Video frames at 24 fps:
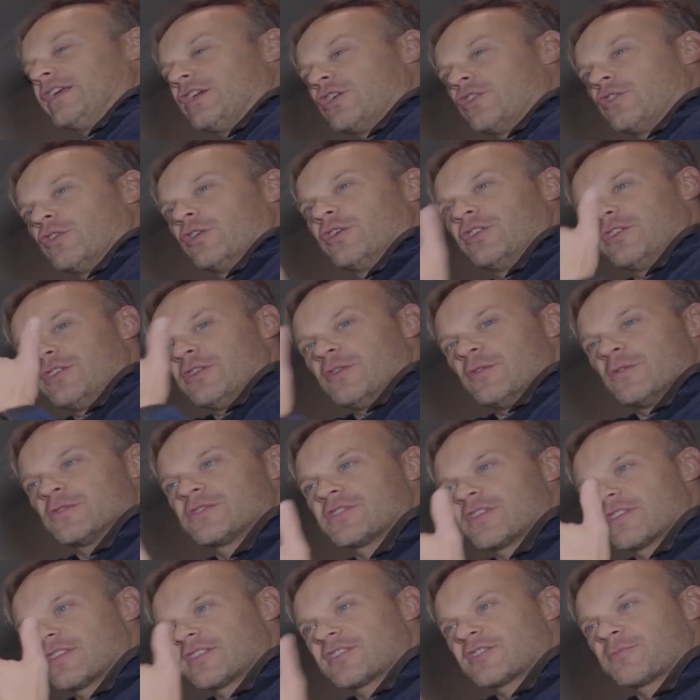good
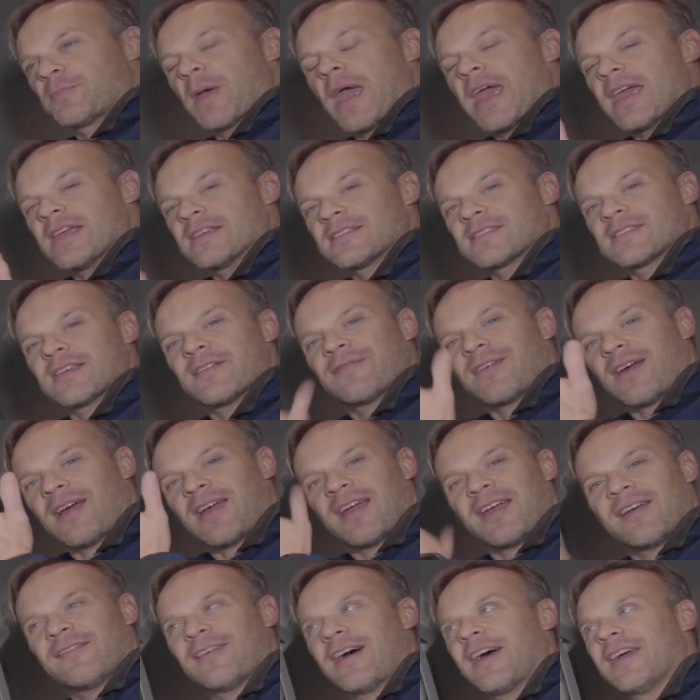use of the space.
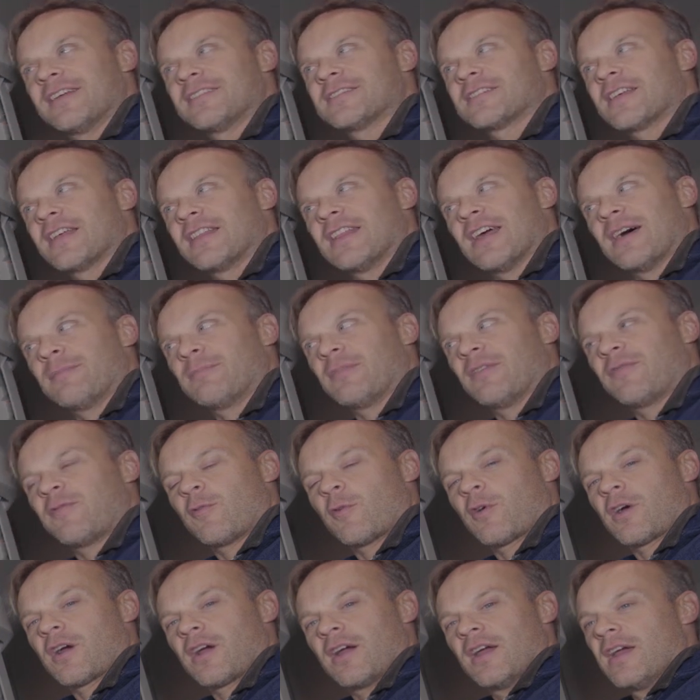Have I said that
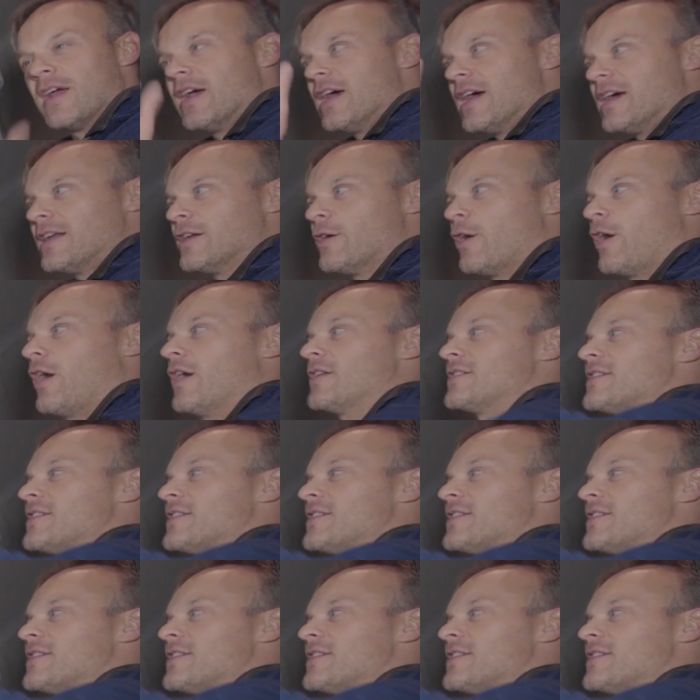before? No, on